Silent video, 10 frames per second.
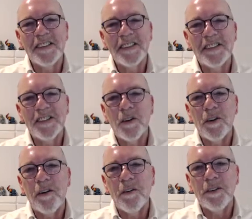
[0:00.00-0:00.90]

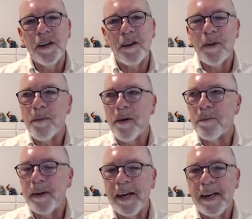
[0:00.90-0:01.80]
So tell me about the
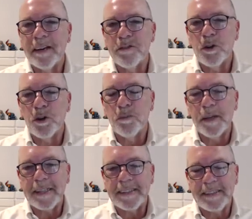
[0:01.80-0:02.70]
beginning of
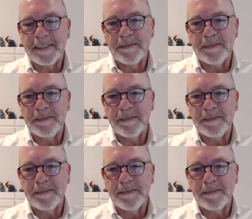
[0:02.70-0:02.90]
Kugelplex.